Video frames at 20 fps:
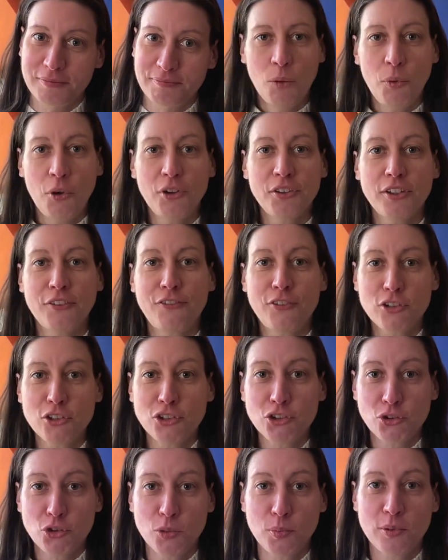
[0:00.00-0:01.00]
Well, the
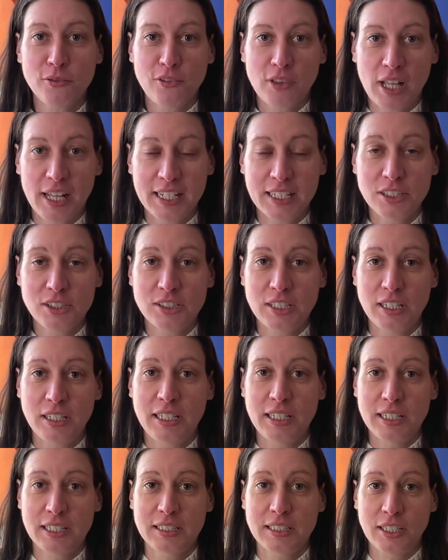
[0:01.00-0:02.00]
first group of clients that
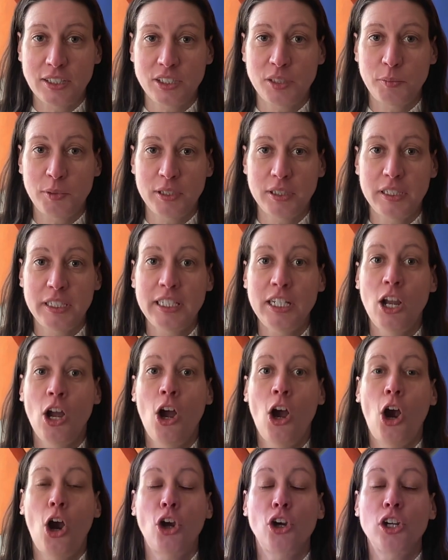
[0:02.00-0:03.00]
need accessibility
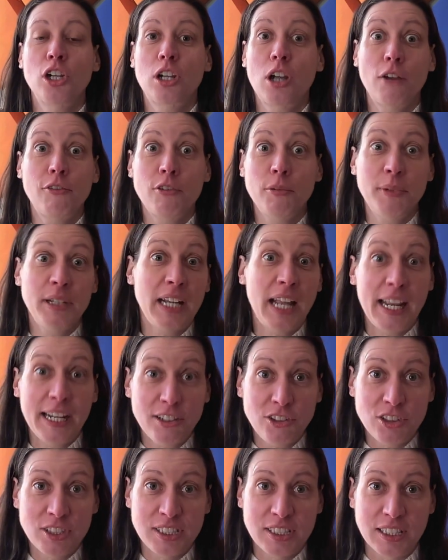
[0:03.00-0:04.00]
are government
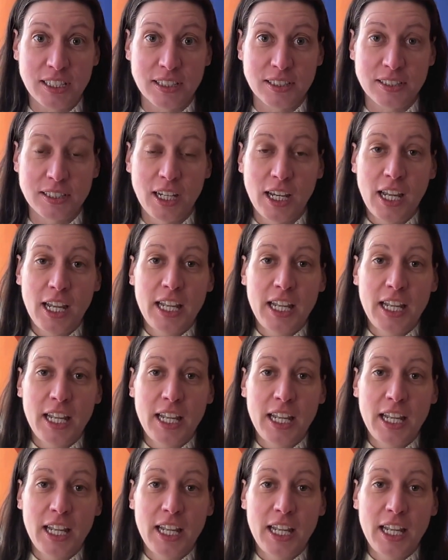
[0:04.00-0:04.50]
agencies.